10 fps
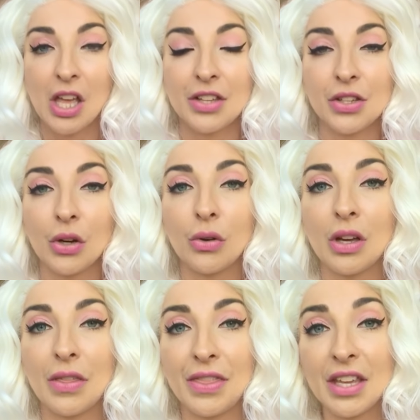So
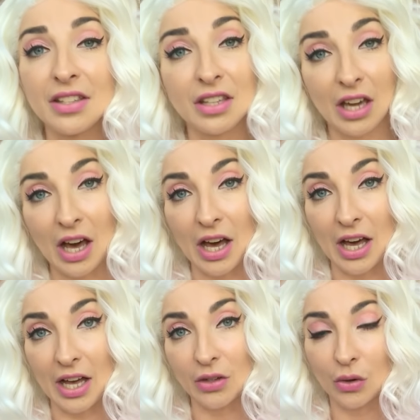this
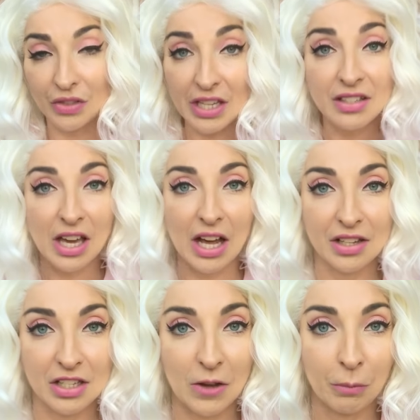card, or these
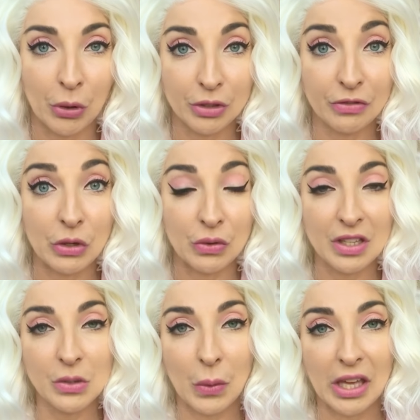cards that I've pulled for you
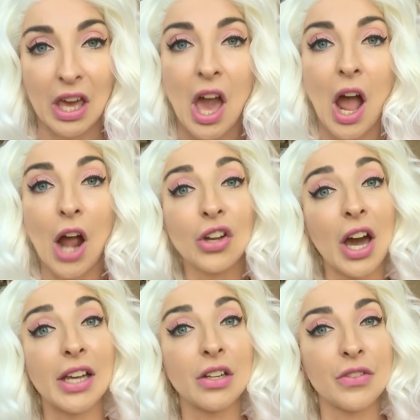this week, are
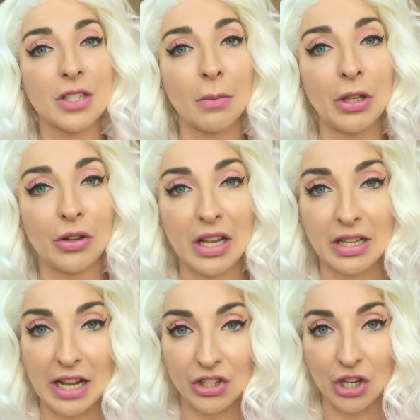kind of similar
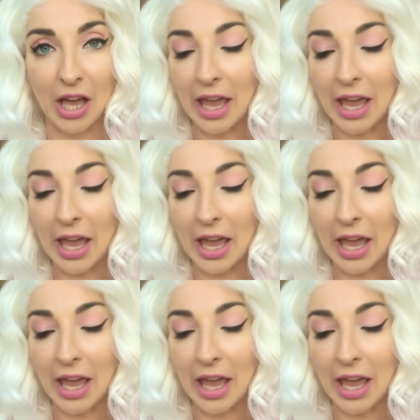in nature.